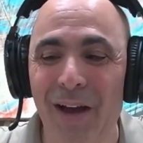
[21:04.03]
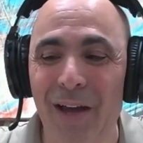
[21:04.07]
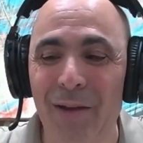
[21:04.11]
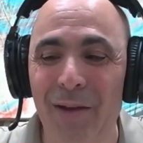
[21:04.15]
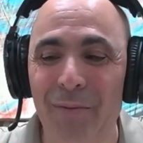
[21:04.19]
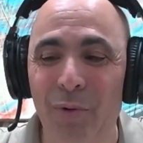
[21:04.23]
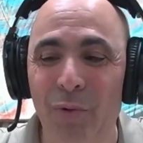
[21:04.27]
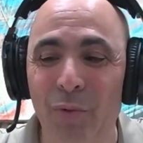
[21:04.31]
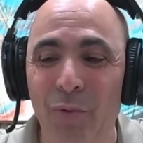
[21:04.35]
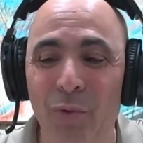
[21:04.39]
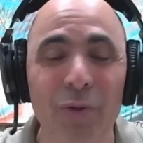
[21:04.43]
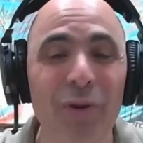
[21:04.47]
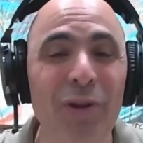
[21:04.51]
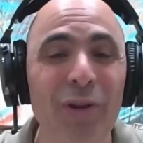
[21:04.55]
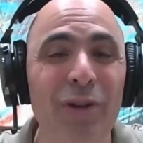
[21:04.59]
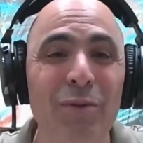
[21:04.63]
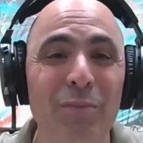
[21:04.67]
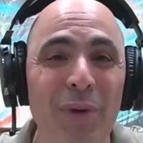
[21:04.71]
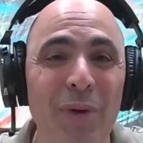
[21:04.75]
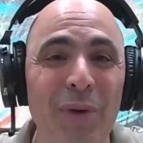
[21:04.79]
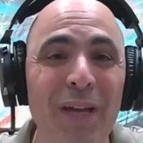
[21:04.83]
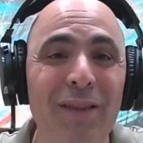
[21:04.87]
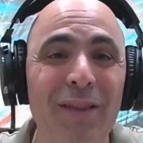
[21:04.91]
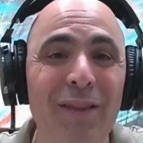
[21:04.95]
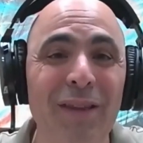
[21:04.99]
I'd be willing
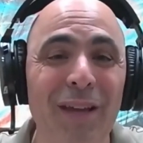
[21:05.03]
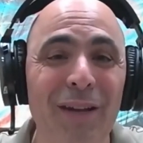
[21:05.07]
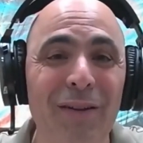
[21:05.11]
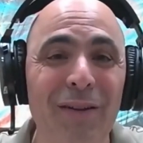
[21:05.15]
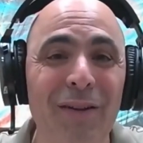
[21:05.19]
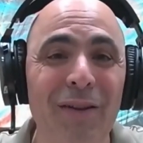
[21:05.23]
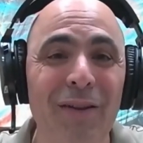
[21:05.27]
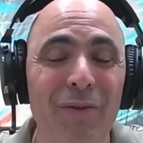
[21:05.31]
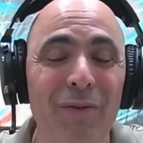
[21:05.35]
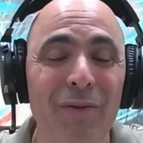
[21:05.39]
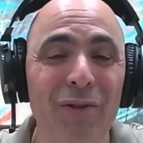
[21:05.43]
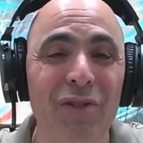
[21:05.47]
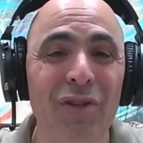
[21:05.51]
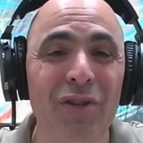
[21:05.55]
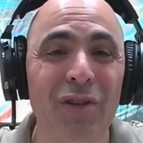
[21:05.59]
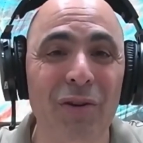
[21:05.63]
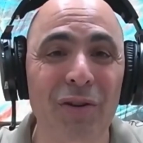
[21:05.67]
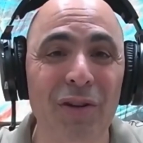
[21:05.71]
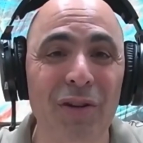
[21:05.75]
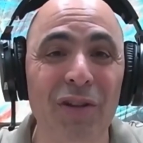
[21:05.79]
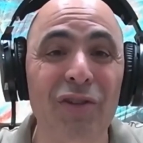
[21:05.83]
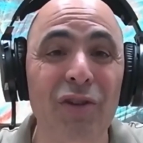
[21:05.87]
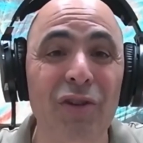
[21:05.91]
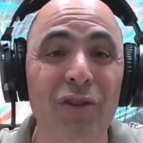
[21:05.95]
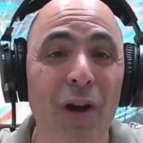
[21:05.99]
to bet that there is
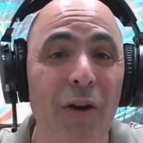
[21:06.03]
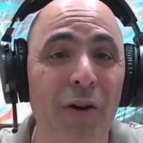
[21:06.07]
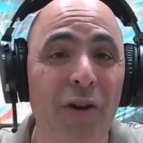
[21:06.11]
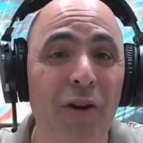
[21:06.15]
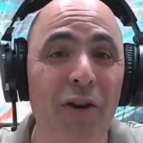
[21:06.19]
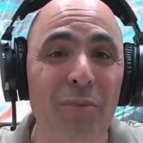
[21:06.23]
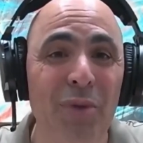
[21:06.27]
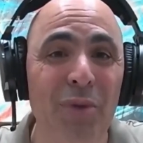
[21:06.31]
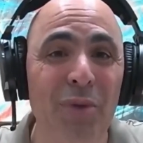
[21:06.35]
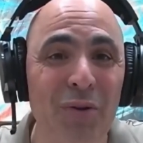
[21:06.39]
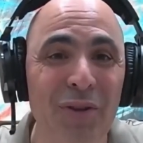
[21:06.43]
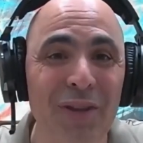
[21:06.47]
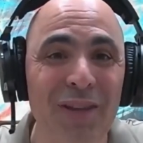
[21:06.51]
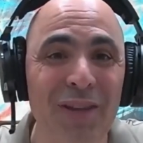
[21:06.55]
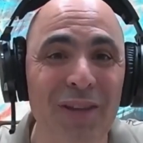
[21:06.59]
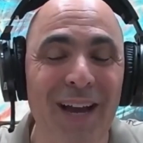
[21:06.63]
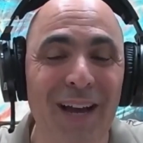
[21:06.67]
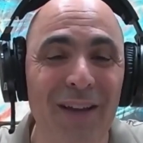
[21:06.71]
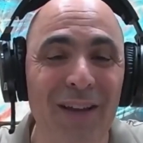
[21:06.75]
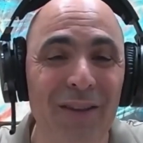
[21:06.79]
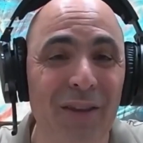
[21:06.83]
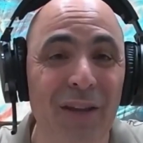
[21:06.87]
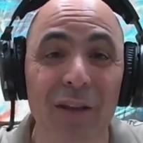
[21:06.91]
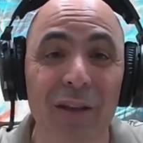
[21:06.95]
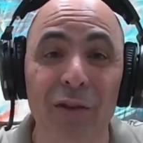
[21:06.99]
an entire community
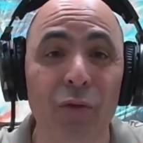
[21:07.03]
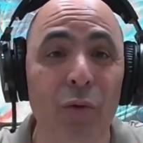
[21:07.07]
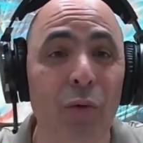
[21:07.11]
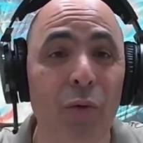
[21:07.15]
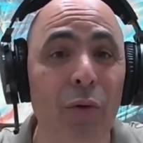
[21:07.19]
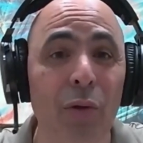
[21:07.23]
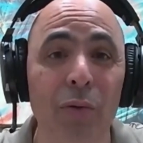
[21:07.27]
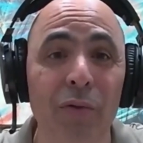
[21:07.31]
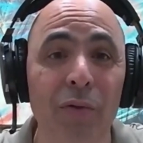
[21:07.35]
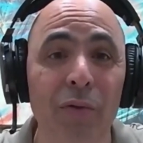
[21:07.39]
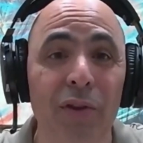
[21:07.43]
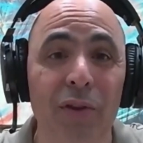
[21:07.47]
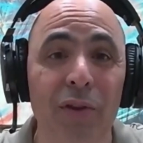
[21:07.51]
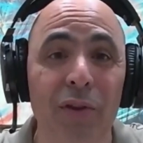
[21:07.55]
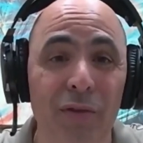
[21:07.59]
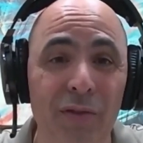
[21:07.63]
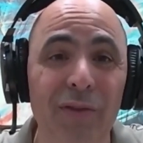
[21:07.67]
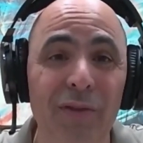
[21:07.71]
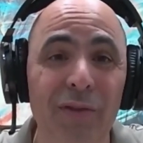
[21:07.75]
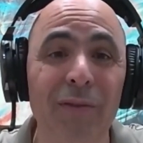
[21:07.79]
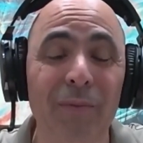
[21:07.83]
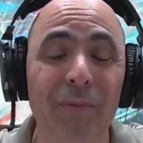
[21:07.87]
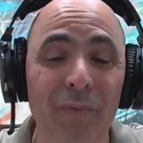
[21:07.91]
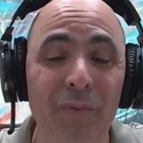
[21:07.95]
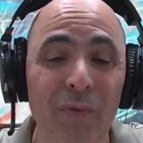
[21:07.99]
out there that's all over this,
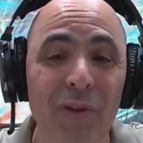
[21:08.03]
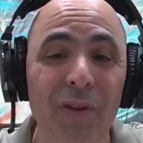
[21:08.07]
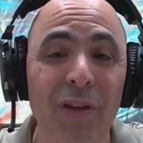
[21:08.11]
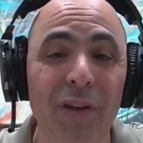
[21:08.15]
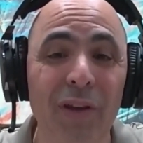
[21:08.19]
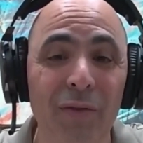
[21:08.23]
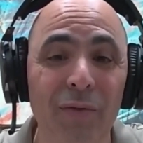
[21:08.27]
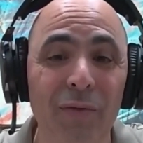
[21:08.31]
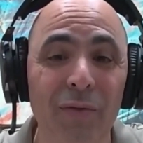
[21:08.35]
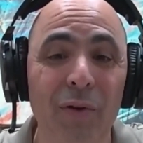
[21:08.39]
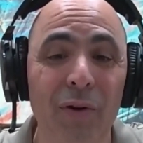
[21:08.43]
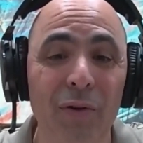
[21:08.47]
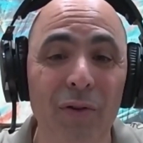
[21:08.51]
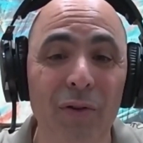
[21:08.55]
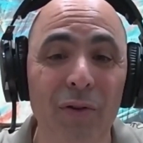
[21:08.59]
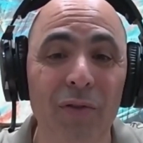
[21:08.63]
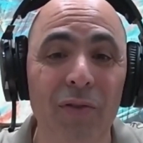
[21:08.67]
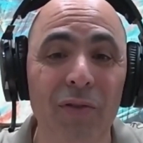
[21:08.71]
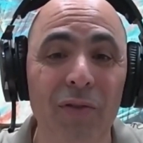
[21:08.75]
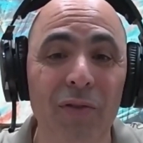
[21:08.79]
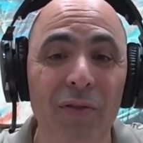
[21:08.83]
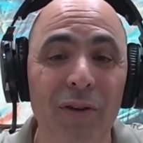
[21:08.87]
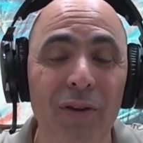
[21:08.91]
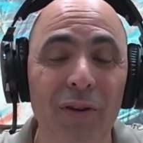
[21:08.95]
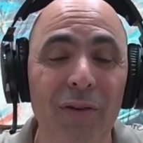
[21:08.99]
as far as
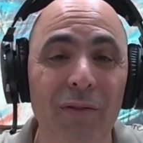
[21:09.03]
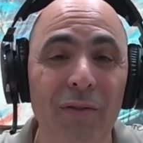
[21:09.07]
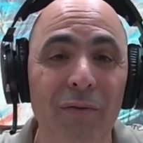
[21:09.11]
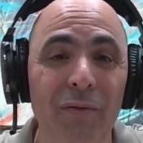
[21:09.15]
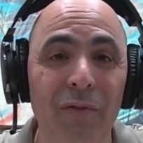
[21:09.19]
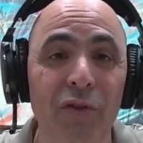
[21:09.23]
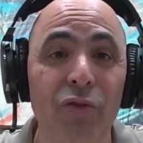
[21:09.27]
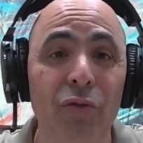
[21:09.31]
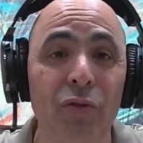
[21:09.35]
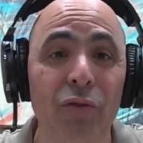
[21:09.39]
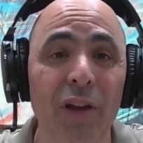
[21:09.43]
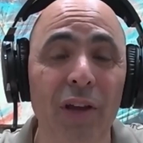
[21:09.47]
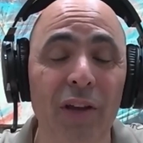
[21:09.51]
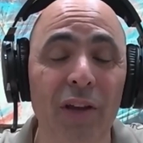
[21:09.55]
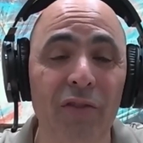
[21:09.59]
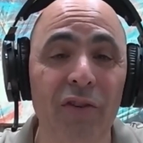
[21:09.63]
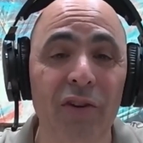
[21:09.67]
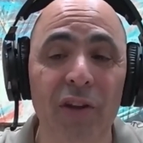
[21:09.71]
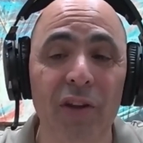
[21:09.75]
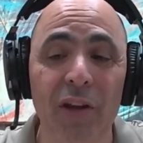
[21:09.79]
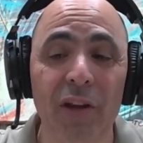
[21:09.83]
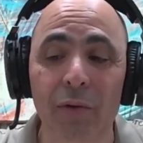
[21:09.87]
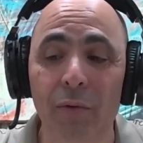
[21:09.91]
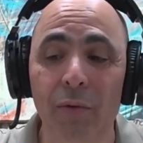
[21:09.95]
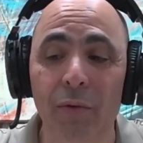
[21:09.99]

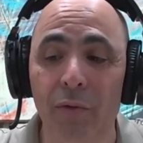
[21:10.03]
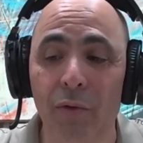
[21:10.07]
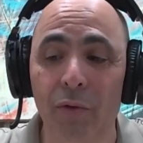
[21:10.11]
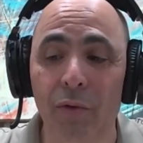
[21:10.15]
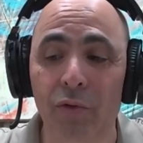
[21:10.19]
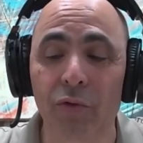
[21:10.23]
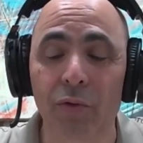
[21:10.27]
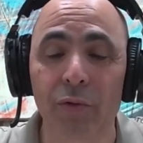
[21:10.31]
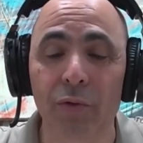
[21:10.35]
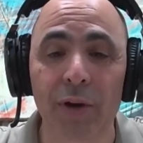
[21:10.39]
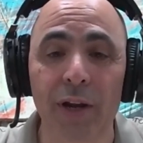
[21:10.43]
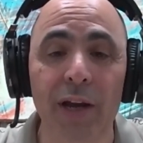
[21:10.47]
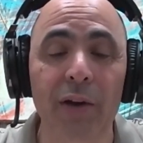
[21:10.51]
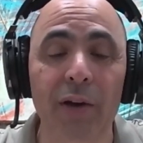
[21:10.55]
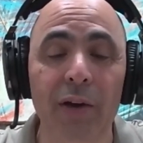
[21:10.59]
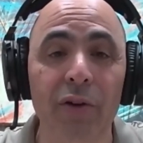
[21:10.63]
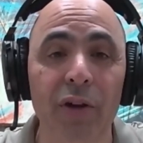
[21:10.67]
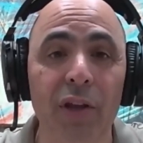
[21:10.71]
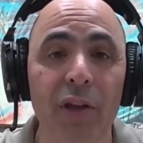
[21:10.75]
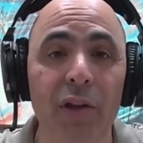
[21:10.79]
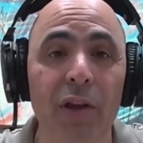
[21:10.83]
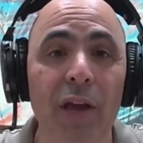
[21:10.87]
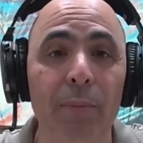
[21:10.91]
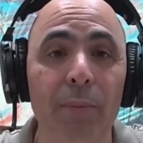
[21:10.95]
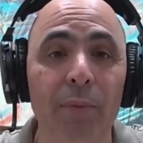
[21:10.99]
visualizing data in virtual
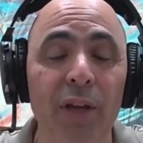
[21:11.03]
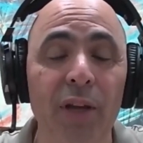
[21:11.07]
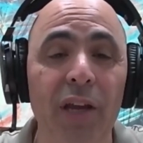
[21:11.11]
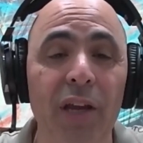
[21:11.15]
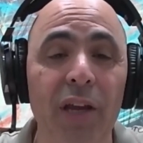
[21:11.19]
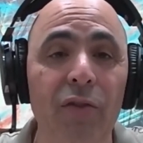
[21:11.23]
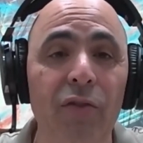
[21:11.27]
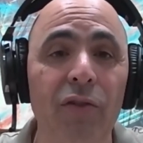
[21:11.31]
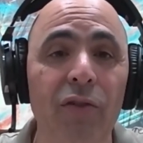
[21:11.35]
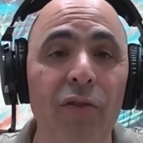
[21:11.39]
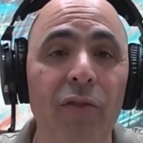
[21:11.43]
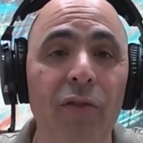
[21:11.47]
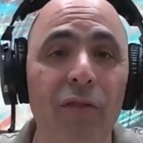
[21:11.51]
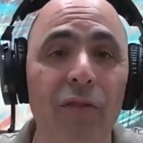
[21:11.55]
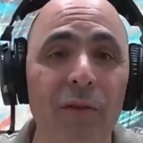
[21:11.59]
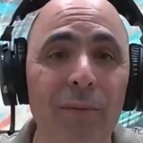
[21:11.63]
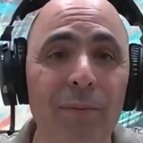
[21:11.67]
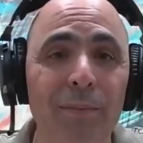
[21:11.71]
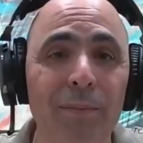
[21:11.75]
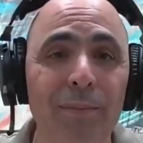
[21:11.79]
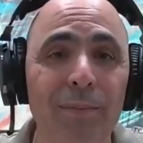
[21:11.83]
reality applications.